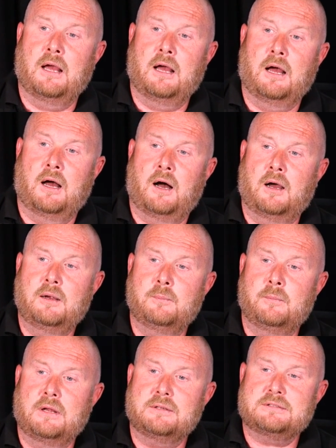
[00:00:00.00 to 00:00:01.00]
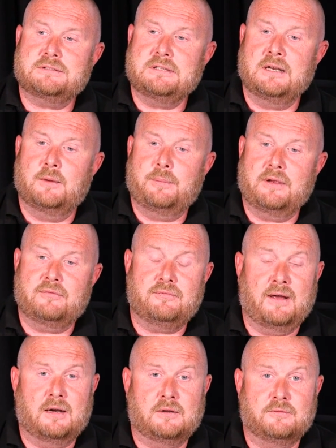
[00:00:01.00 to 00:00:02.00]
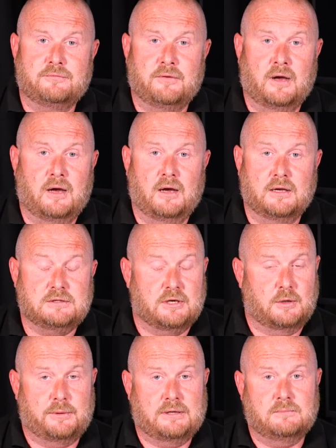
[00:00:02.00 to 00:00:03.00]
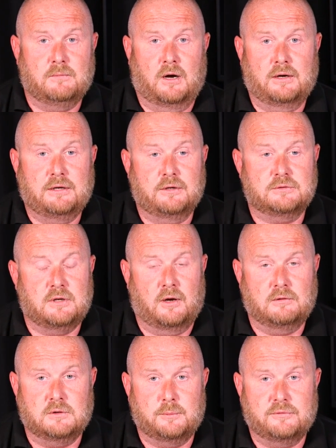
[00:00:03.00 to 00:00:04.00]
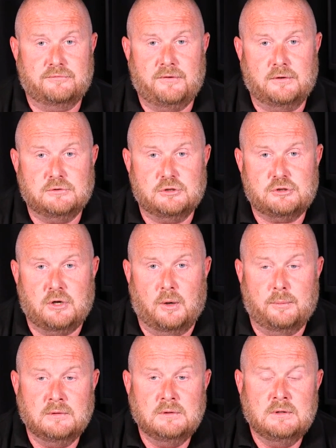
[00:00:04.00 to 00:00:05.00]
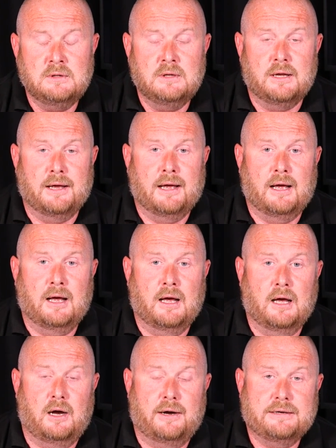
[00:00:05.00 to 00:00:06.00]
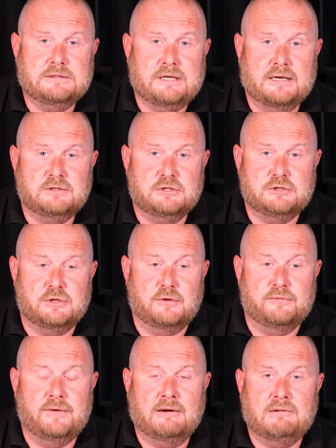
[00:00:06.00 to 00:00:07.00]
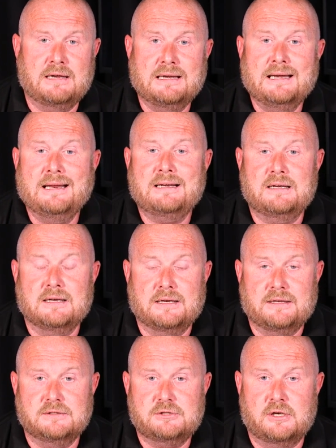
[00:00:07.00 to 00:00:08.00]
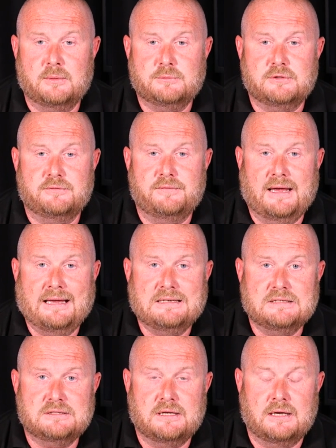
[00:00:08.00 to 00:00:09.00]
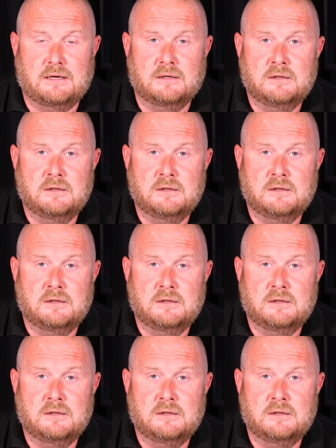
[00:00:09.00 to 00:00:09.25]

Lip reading: I'm still a big fan of Adobe. I use Lightroom and Photoshop. I tend to do very little in terms of editing.